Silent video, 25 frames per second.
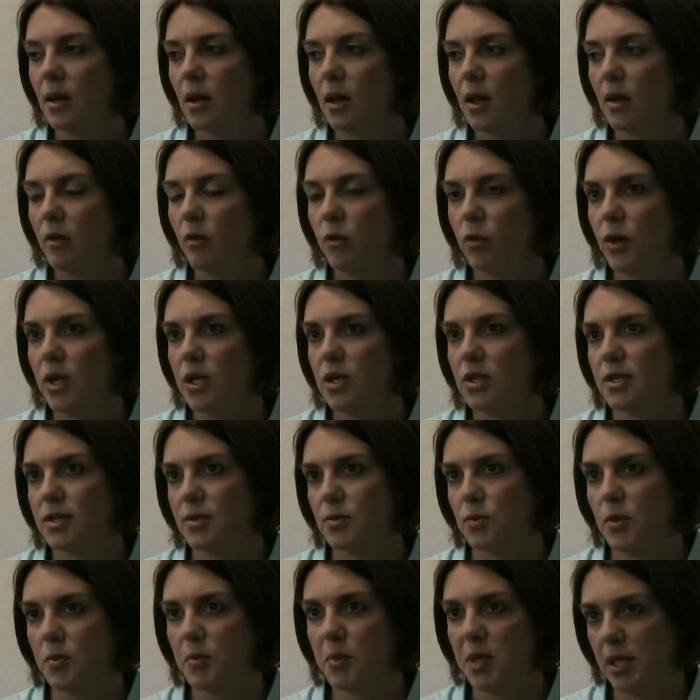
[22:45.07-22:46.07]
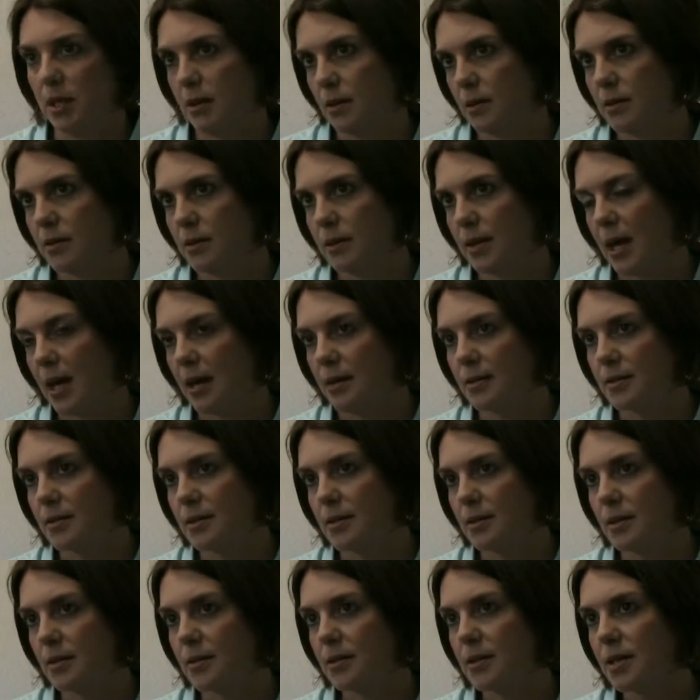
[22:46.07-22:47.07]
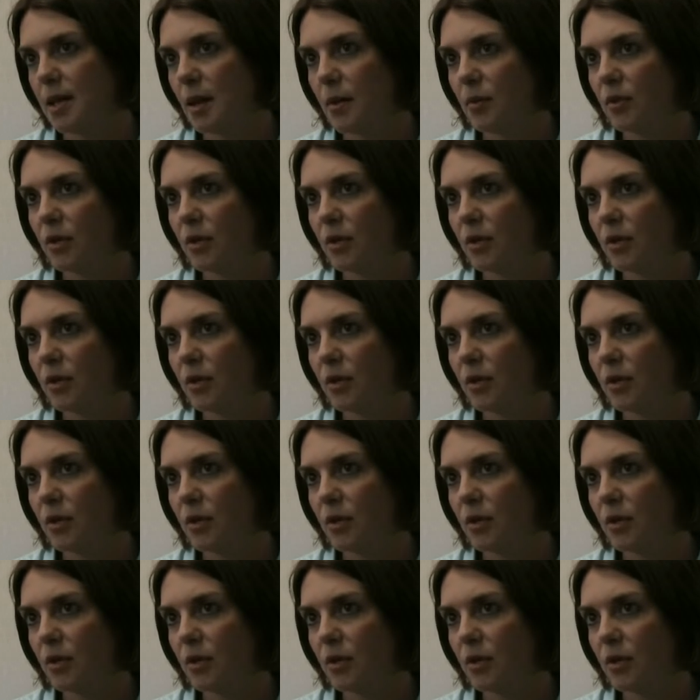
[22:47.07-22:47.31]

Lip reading: if we just repealed that sunset